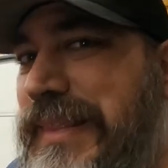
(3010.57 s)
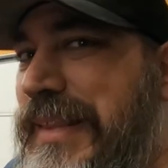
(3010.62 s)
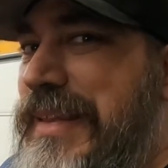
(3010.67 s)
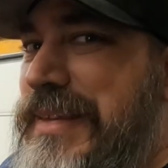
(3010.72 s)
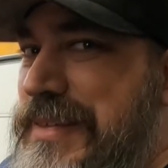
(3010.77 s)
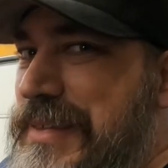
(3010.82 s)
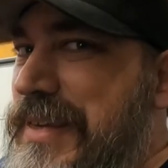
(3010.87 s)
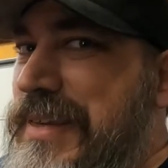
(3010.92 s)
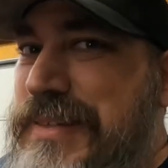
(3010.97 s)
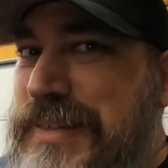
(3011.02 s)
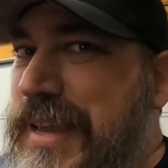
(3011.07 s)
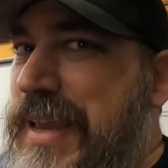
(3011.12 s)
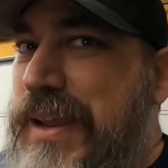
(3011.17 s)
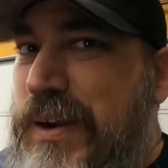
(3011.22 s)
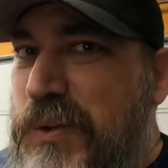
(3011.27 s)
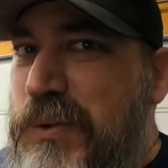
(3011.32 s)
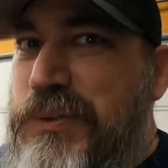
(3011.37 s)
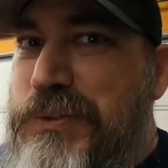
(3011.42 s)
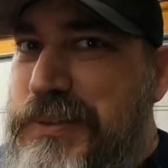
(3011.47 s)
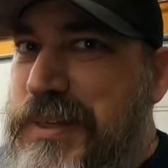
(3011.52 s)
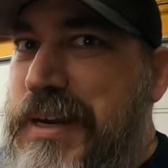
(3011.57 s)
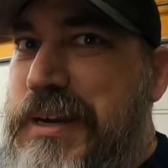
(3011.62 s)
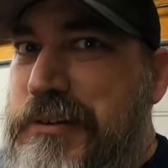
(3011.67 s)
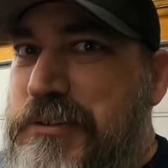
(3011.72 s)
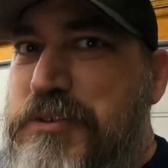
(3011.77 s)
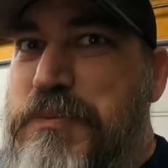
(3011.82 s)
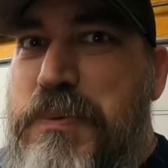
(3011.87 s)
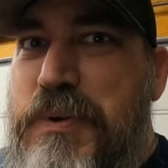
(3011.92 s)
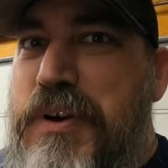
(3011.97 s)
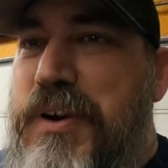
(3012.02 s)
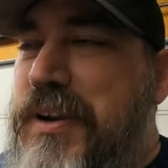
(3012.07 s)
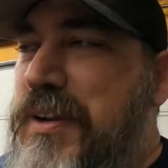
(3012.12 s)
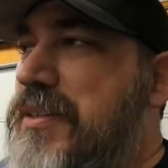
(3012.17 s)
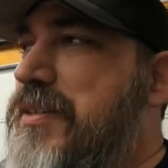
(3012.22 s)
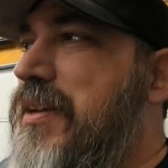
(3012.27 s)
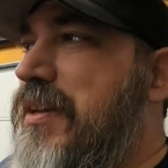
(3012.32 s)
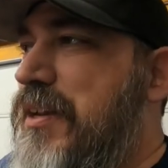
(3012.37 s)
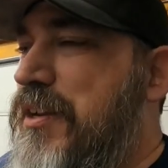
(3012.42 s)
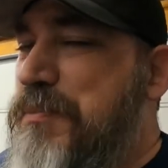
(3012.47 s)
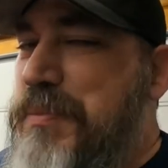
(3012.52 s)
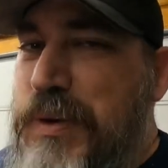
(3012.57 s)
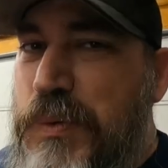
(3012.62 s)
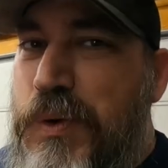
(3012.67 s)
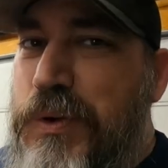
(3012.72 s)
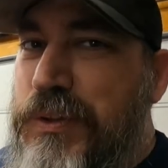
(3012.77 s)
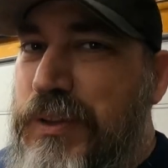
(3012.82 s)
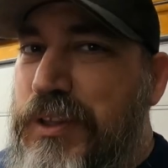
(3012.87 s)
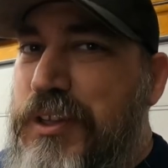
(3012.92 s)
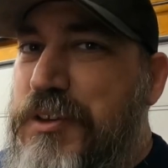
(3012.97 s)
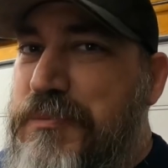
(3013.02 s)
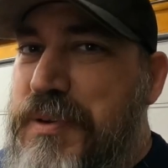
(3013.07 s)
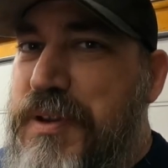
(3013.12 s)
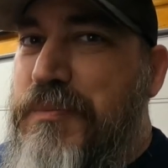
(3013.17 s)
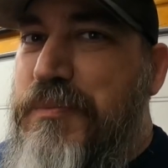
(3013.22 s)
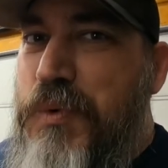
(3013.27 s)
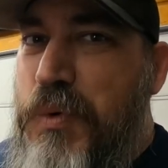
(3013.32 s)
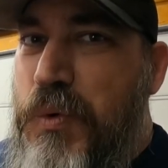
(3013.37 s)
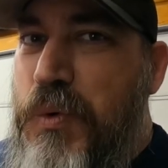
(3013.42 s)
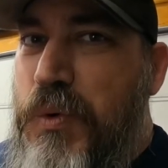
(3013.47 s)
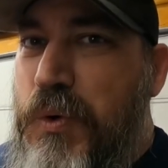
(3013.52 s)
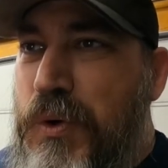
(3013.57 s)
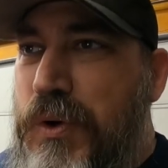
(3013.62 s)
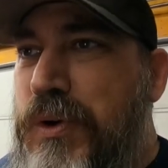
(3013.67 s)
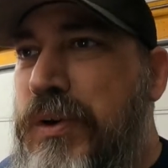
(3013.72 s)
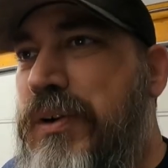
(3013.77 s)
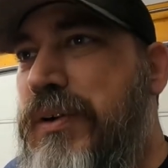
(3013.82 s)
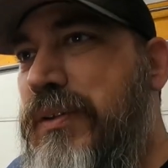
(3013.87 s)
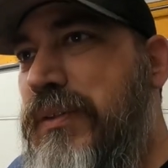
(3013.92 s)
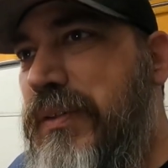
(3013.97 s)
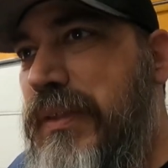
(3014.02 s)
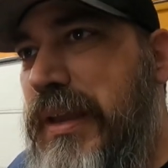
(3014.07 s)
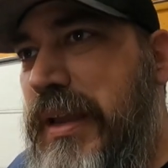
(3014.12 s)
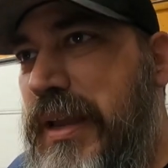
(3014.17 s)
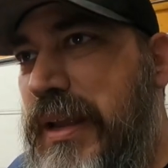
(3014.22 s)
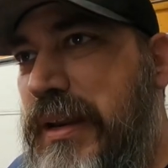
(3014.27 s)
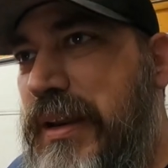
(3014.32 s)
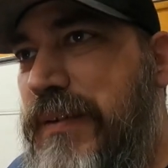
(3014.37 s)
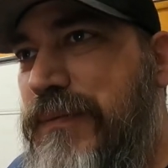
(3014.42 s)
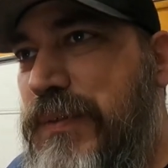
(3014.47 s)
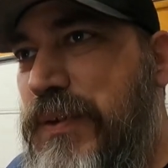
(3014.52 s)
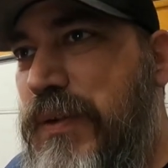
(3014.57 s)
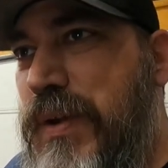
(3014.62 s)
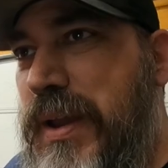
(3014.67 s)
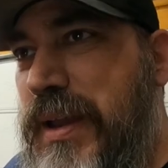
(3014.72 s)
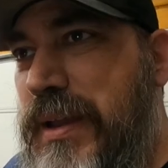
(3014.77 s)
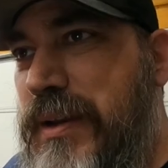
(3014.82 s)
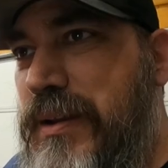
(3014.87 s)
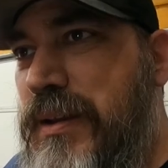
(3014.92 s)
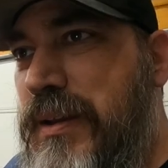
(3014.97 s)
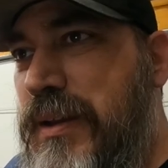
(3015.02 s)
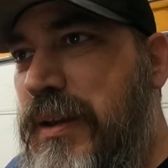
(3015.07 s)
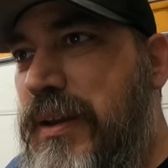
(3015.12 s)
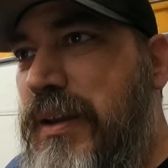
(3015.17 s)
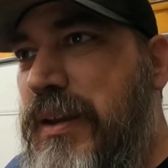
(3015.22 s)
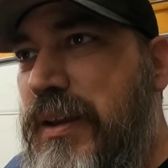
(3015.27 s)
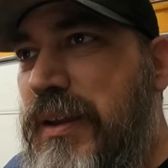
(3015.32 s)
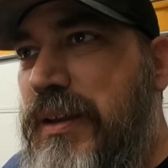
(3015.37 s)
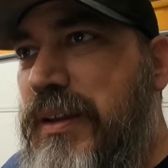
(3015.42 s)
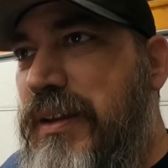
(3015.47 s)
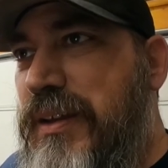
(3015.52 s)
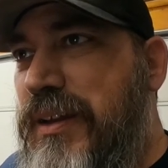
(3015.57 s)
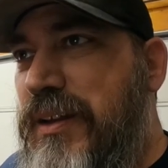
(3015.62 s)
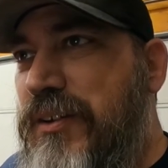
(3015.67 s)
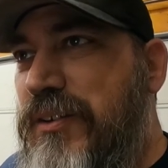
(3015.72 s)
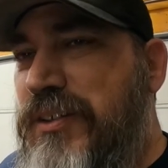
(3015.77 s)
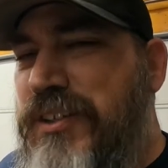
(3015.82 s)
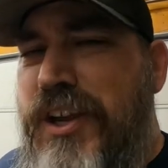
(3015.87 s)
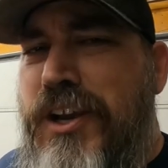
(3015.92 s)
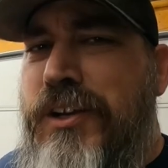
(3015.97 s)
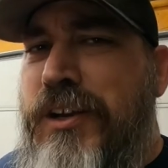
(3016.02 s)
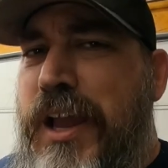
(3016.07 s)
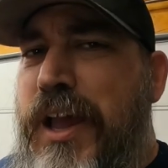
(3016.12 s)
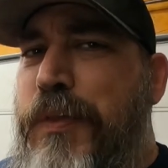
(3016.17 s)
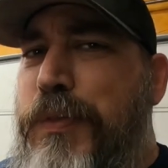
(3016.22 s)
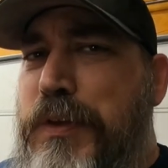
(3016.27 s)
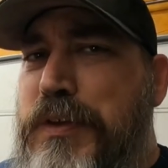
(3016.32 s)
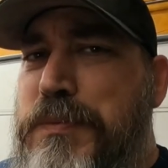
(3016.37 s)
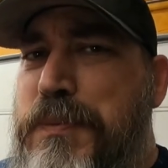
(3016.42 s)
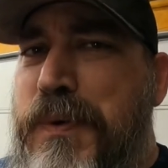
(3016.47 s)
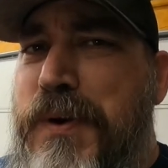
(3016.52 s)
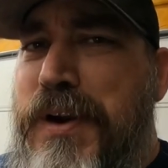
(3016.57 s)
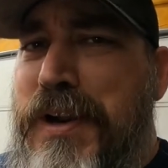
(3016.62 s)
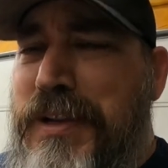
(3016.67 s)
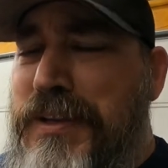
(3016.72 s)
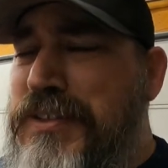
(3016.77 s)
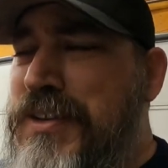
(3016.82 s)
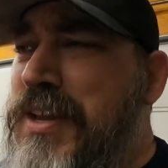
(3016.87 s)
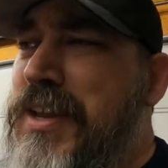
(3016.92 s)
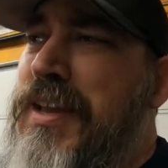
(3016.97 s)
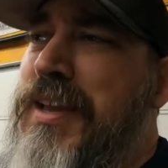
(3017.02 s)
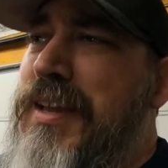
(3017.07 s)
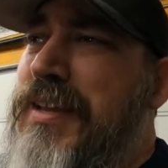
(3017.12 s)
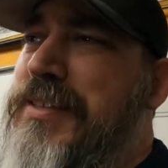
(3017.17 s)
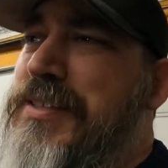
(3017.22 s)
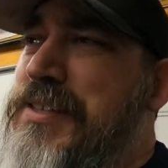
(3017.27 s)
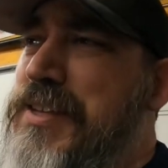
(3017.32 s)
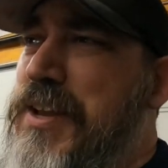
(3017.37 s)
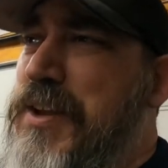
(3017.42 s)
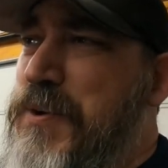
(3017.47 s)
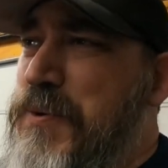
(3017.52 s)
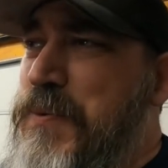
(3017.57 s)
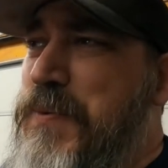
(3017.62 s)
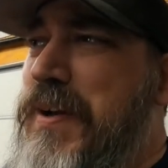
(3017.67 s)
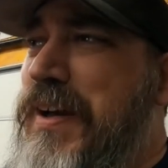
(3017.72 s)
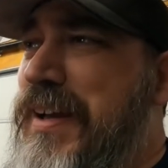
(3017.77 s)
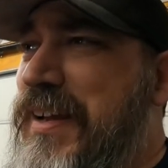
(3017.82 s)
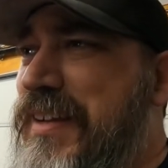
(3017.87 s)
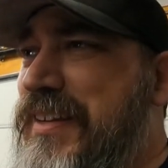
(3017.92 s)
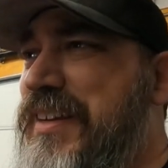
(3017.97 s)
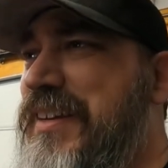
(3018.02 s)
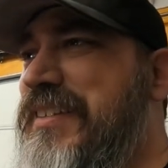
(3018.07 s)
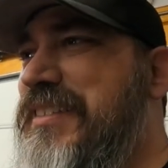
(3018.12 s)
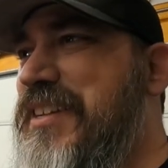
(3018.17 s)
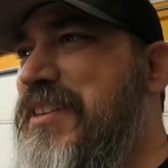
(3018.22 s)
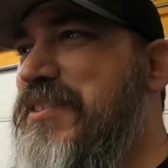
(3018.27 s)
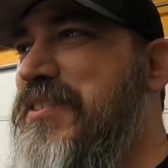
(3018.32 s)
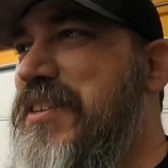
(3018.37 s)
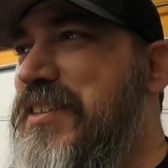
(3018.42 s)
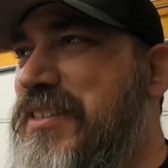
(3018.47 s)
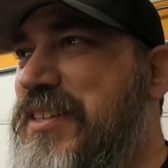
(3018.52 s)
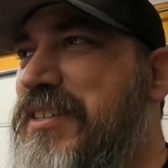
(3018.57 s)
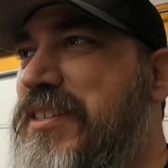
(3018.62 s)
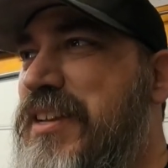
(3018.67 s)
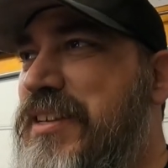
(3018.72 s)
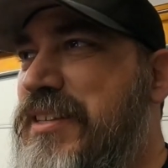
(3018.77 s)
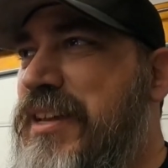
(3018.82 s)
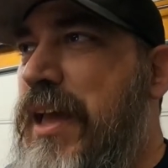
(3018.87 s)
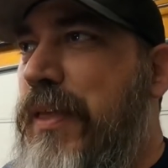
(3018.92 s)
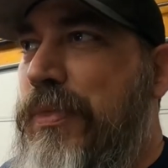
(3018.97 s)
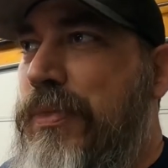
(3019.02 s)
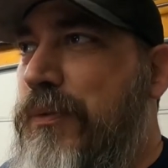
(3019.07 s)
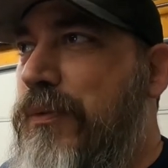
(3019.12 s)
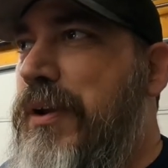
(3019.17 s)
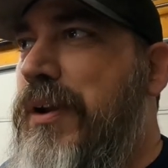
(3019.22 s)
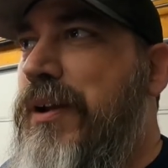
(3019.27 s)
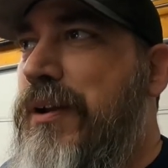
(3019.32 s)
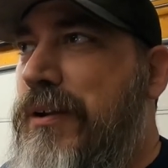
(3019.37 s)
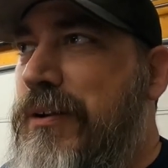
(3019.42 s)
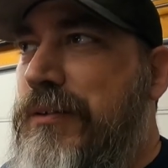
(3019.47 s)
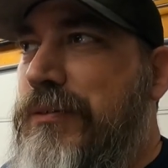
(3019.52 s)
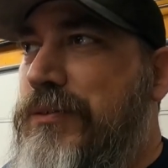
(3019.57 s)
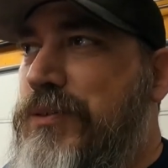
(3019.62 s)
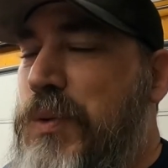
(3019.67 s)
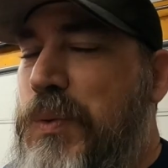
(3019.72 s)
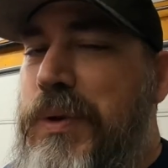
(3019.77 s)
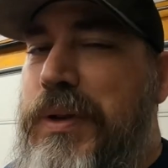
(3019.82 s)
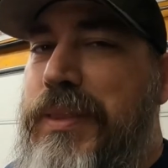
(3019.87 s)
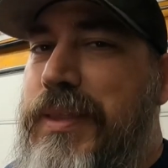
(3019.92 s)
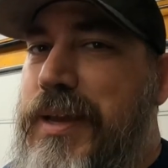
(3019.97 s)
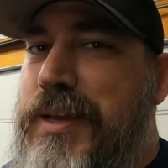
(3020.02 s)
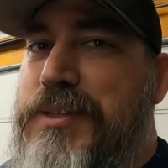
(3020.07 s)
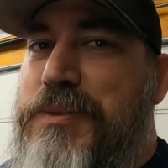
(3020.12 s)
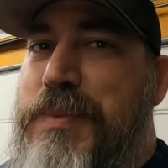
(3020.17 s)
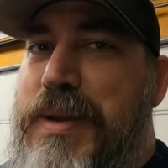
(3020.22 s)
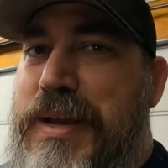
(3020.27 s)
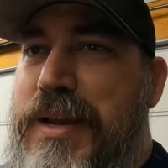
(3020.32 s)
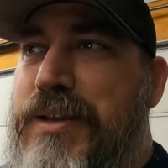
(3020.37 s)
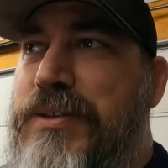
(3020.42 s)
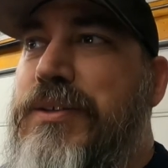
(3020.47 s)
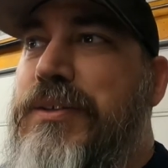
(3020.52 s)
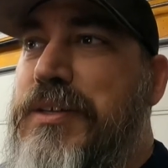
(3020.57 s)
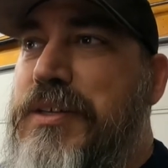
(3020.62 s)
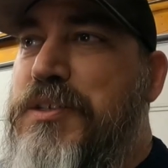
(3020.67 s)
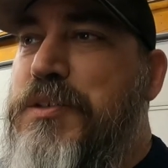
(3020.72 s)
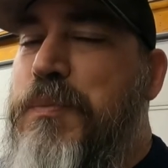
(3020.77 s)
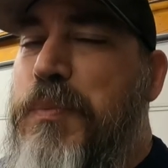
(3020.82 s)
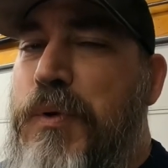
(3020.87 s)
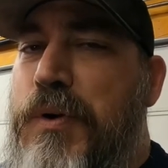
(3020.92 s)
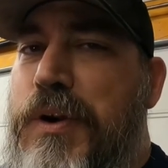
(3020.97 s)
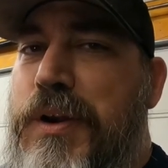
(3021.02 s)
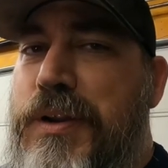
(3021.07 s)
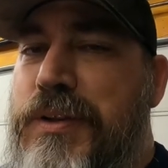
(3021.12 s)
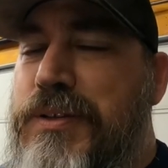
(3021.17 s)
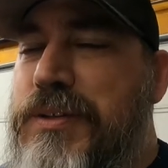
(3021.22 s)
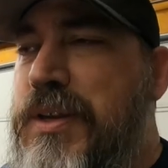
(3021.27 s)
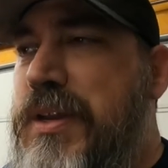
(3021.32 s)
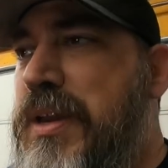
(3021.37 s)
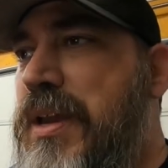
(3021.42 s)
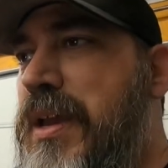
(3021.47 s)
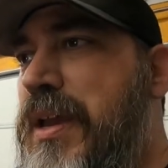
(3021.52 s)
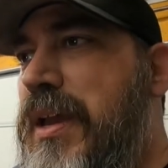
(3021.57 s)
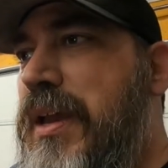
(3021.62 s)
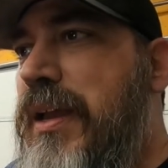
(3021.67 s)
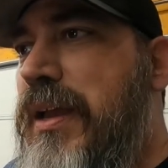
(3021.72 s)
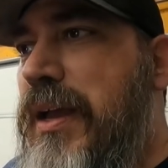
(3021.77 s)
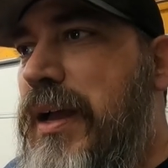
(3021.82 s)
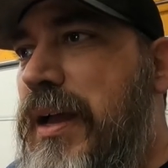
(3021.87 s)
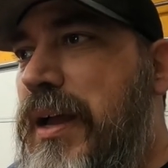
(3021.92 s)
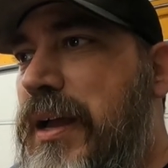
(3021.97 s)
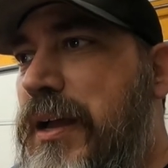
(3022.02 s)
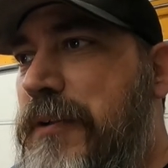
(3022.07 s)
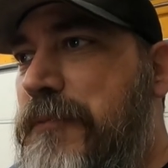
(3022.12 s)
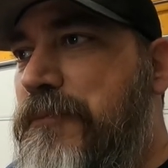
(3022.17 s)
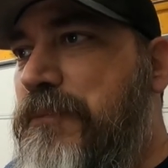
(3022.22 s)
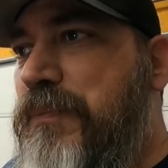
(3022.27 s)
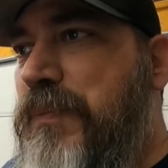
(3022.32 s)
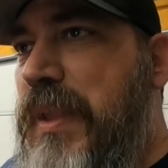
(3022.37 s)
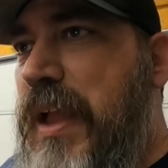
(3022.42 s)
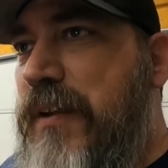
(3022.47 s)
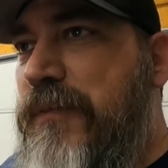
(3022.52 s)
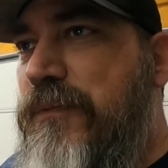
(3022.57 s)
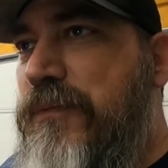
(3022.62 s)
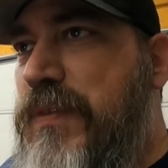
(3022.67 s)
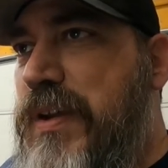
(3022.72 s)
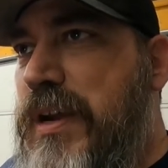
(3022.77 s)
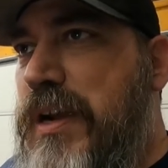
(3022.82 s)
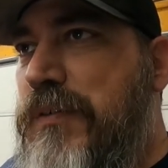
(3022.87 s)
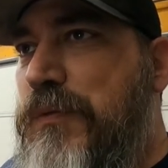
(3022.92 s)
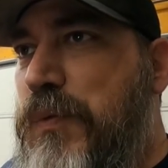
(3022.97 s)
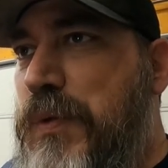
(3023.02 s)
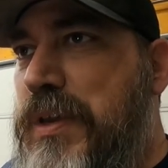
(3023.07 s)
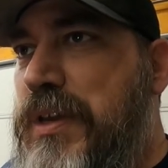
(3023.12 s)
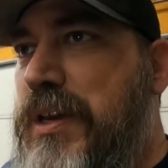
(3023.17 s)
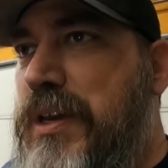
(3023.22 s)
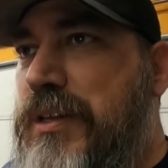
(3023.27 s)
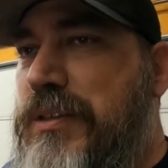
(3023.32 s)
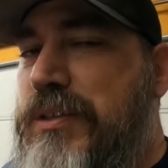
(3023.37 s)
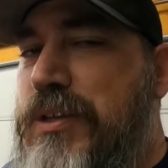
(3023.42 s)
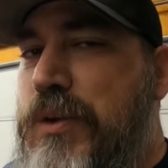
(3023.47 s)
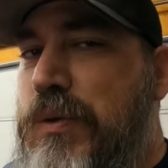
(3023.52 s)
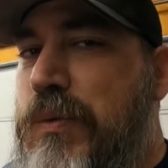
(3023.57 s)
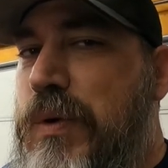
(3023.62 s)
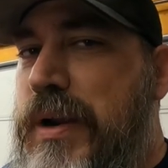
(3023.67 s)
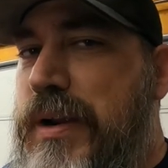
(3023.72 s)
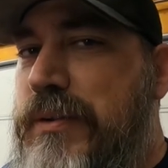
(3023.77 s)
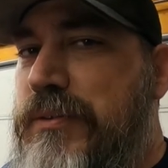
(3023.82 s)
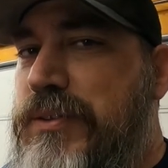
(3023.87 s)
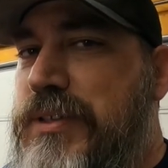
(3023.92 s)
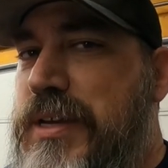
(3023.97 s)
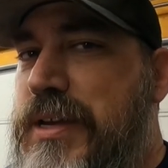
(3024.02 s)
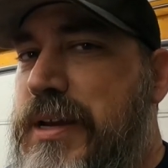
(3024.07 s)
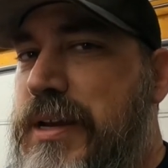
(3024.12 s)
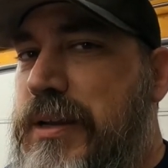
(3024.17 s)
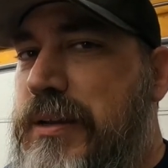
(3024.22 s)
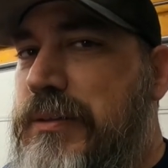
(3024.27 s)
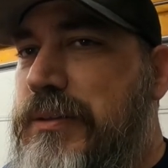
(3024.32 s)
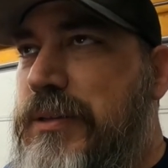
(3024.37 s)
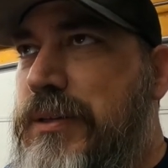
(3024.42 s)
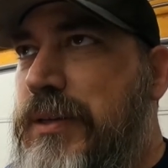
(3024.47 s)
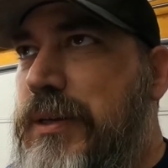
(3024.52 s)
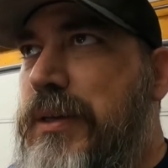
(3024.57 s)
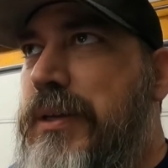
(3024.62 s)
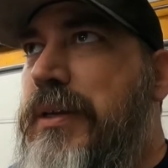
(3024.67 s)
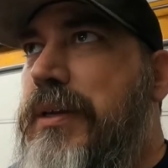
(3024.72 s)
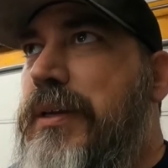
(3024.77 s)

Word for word: this thing's got old and tired springs, it'll be worth a little bit more than if you had, you know, young, healthy springs. So uh, so since this thing's got three hundred twenty thousand miles on these springs, um, I figure if we cut two rounds out,